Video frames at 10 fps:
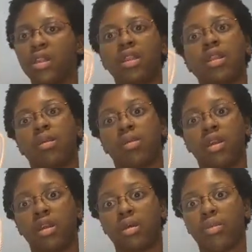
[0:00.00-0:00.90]
This is a
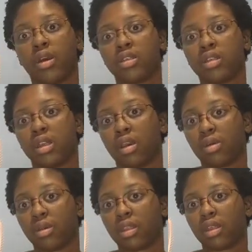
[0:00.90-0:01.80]
really good brush to
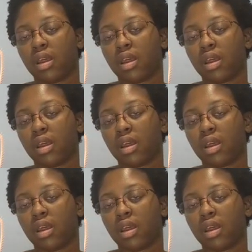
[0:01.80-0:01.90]
use.